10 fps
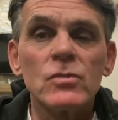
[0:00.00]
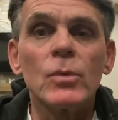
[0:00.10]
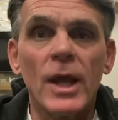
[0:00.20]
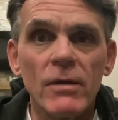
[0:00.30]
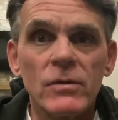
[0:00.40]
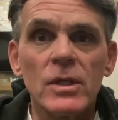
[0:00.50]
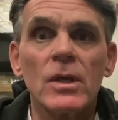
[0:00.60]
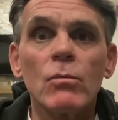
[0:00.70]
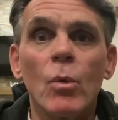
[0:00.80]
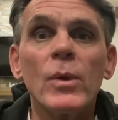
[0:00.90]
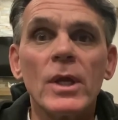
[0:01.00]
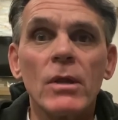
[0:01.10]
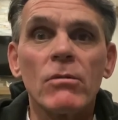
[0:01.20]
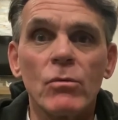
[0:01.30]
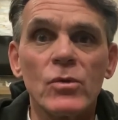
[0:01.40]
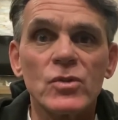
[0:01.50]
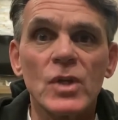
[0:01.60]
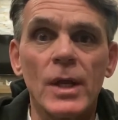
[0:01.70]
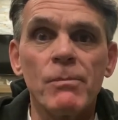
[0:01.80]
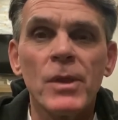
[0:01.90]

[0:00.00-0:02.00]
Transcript: We have to get what we get through the state.